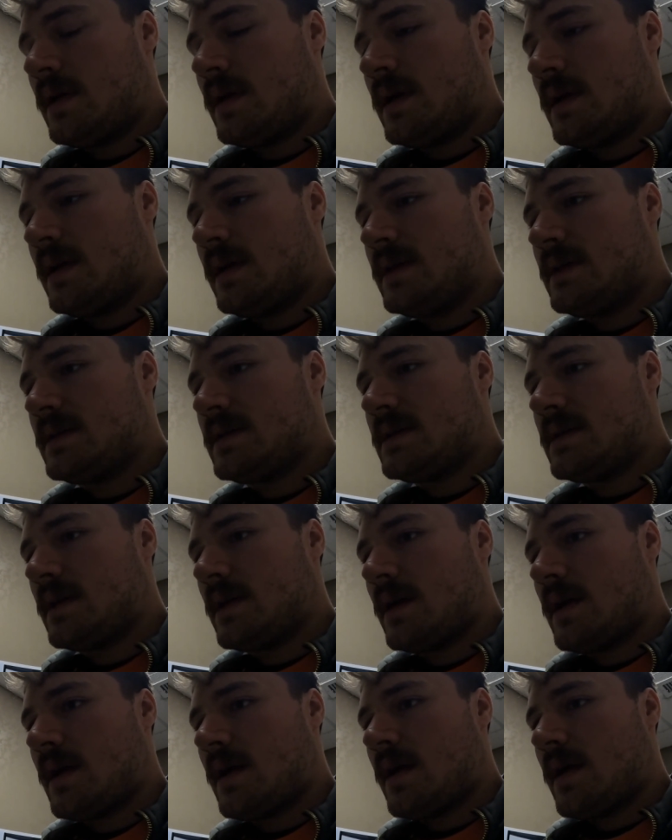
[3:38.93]
is,
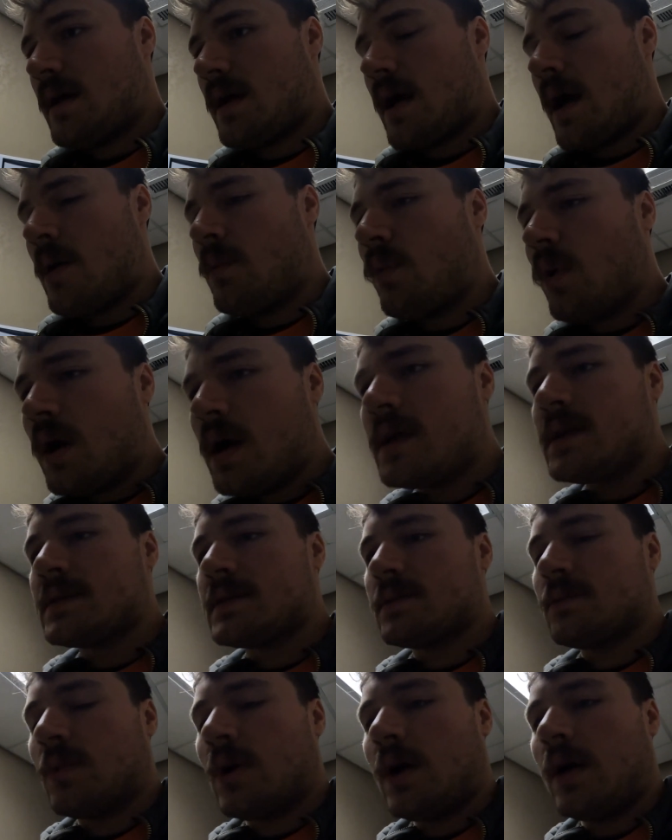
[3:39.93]
I
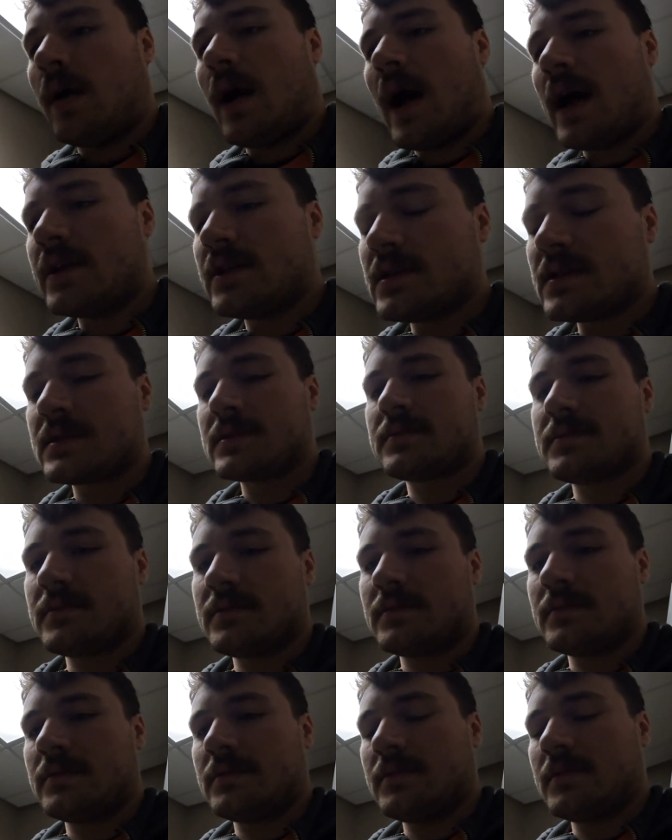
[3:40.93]
just
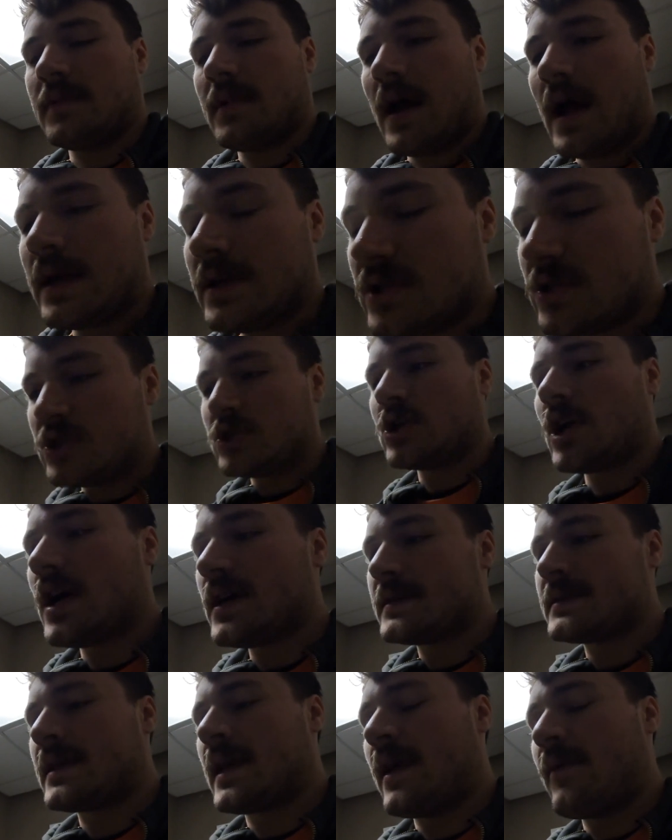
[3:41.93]

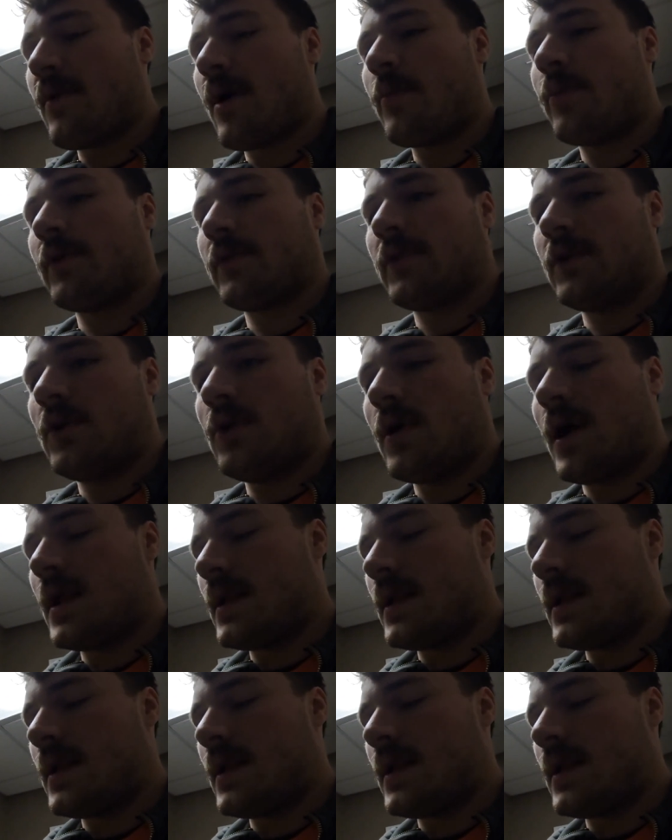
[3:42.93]
came up with a new